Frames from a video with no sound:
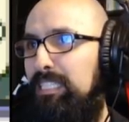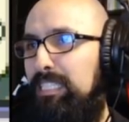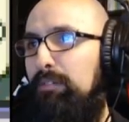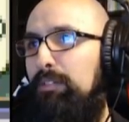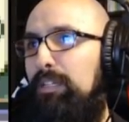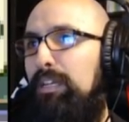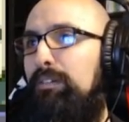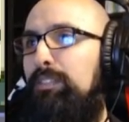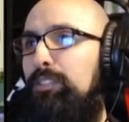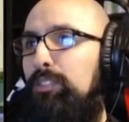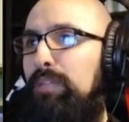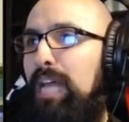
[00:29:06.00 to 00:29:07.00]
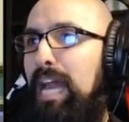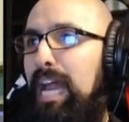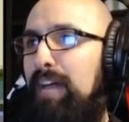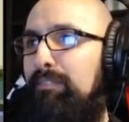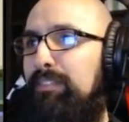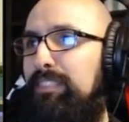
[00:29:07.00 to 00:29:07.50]
Because I would I would assume the
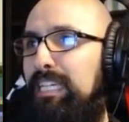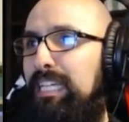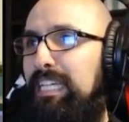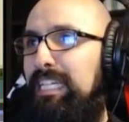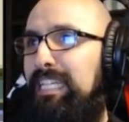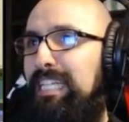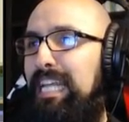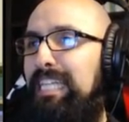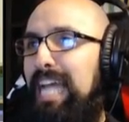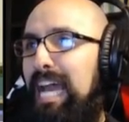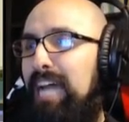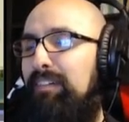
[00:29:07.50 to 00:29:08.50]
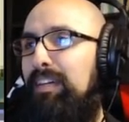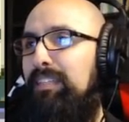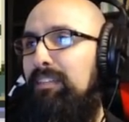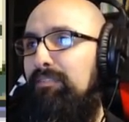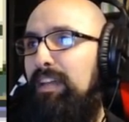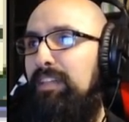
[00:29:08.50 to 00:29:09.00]
half is like it, it takes half a
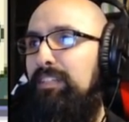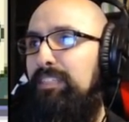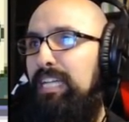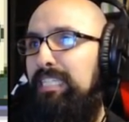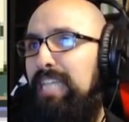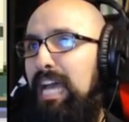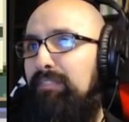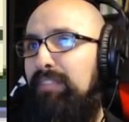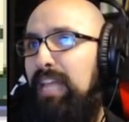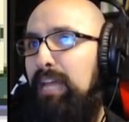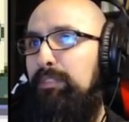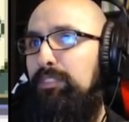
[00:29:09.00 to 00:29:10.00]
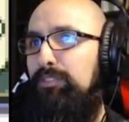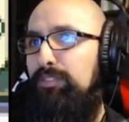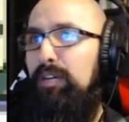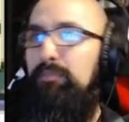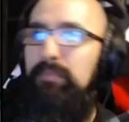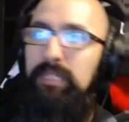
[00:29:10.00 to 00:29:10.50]
defender takes half damage
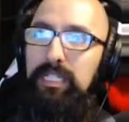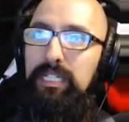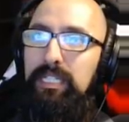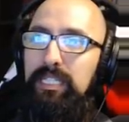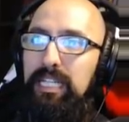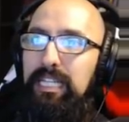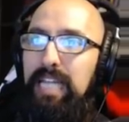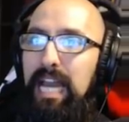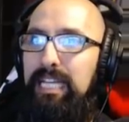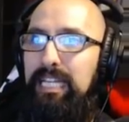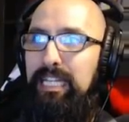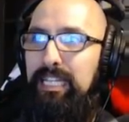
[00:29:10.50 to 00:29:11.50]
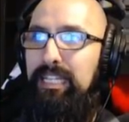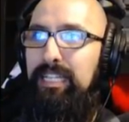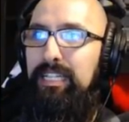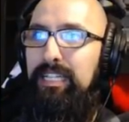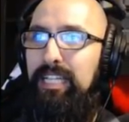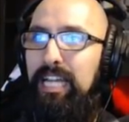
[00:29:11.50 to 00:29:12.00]
from the attacking
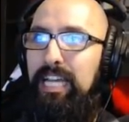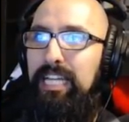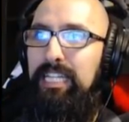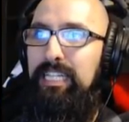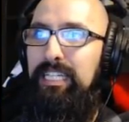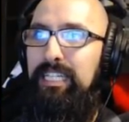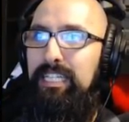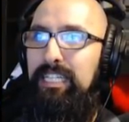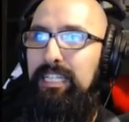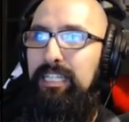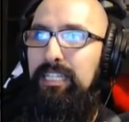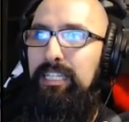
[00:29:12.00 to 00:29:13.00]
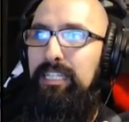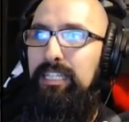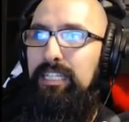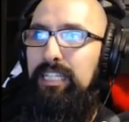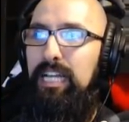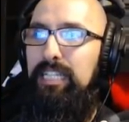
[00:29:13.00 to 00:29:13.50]
line.
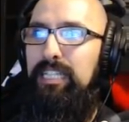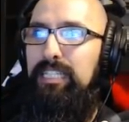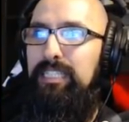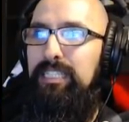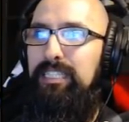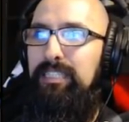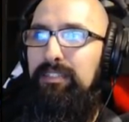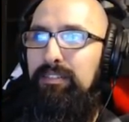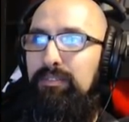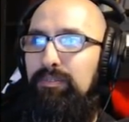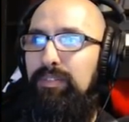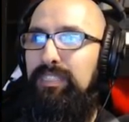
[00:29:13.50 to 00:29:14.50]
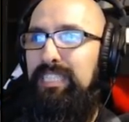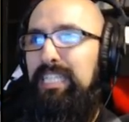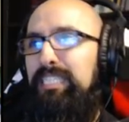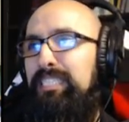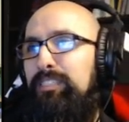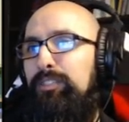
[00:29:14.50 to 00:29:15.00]
Not that it, it
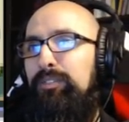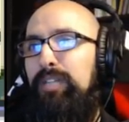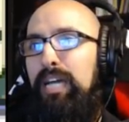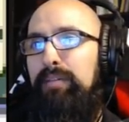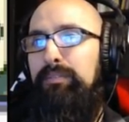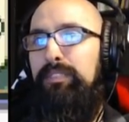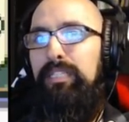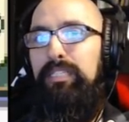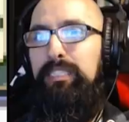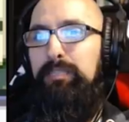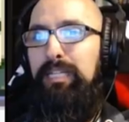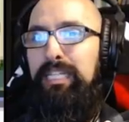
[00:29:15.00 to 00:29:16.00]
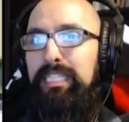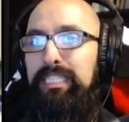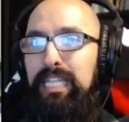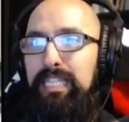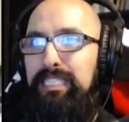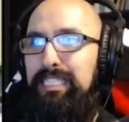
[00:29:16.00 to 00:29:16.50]
resists two times. That doesn't make any
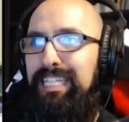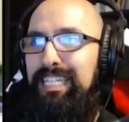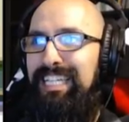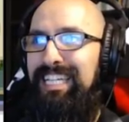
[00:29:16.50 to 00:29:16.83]
sense.